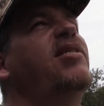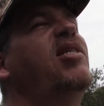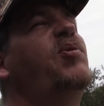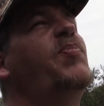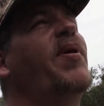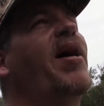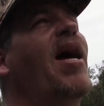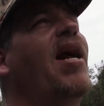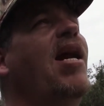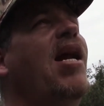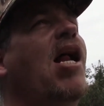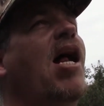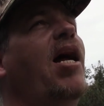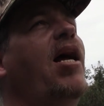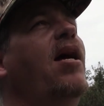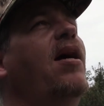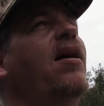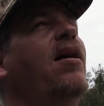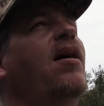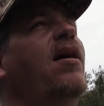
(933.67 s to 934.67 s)
spaghetti
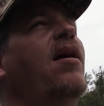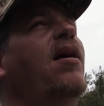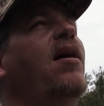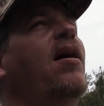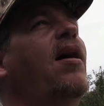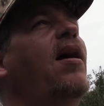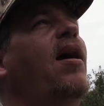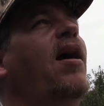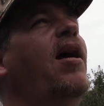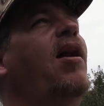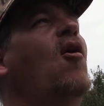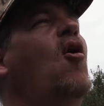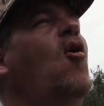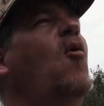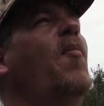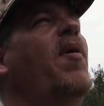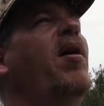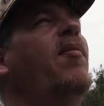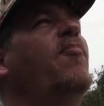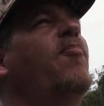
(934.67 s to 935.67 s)
night and
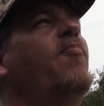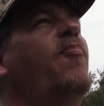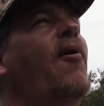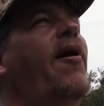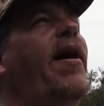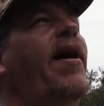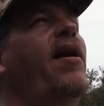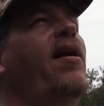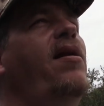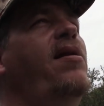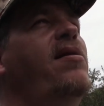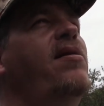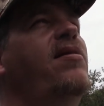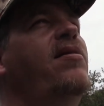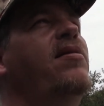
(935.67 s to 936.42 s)
homemade bread.